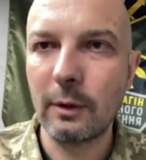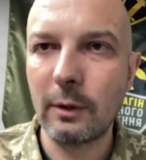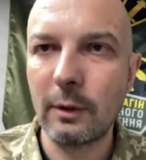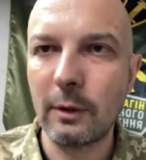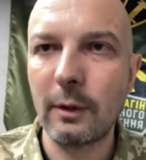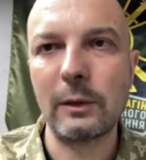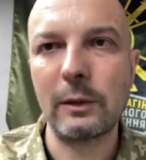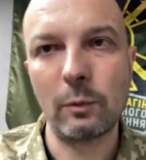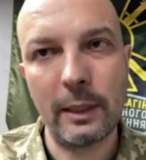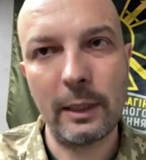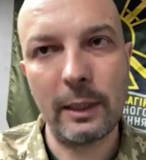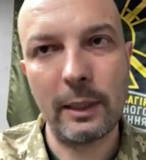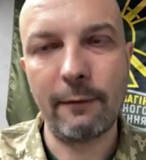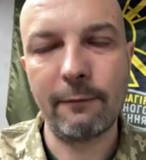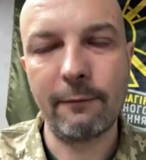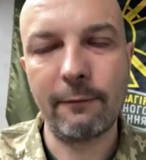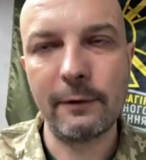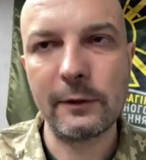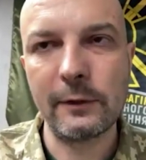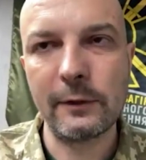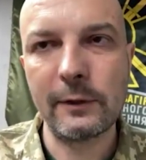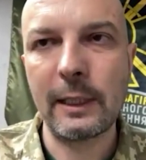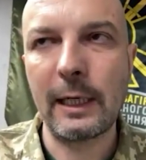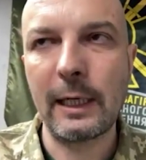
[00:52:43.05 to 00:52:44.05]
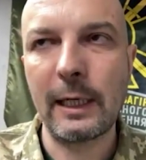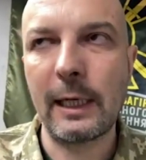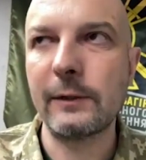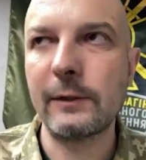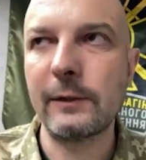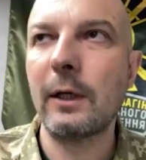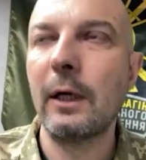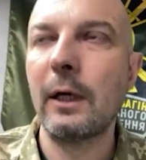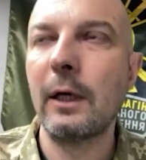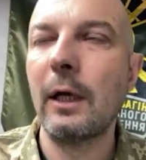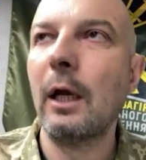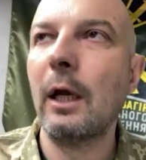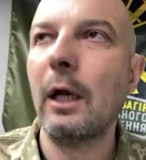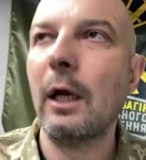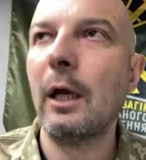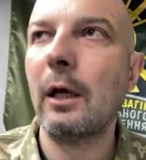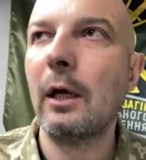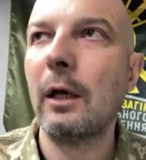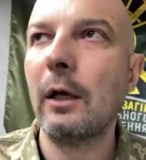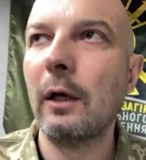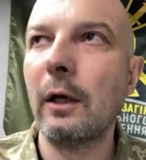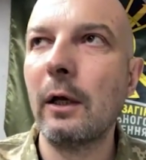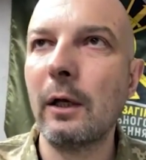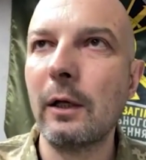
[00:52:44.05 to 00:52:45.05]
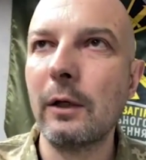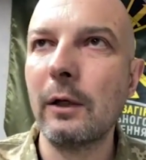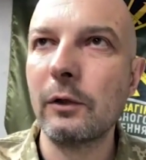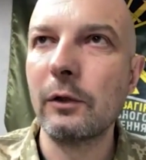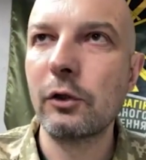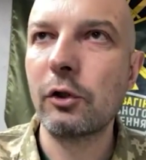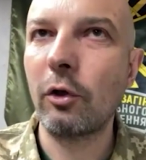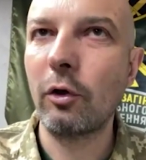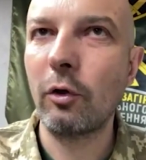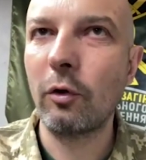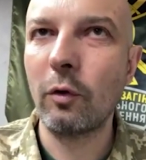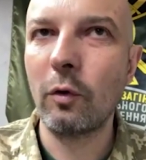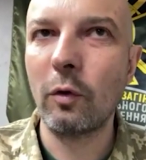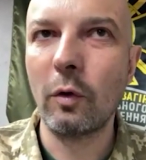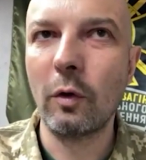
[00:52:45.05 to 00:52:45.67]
as we have discussed. Yeah. so